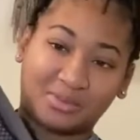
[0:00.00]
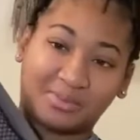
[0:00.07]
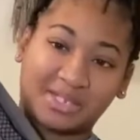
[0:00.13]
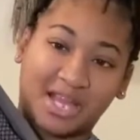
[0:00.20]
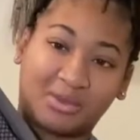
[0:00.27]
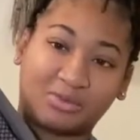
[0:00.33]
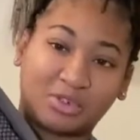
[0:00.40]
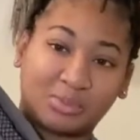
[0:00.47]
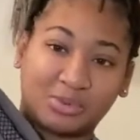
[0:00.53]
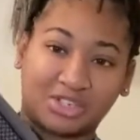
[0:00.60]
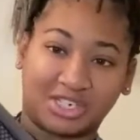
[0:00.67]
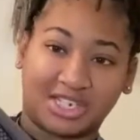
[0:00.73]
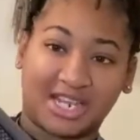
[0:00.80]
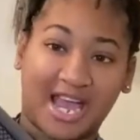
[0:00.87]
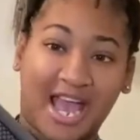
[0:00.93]
that was
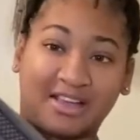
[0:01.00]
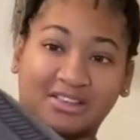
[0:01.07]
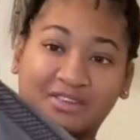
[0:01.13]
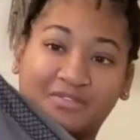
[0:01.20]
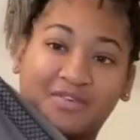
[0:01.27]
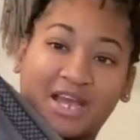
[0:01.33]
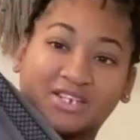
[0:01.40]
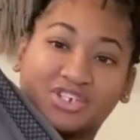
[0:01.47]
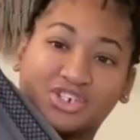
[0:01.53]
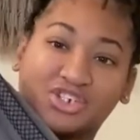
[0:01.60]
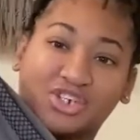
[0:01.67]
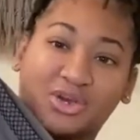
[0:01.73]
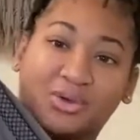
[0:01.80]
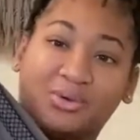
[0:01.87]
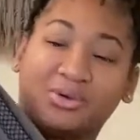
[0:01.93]
presented at the fashion
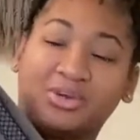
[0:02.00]
show.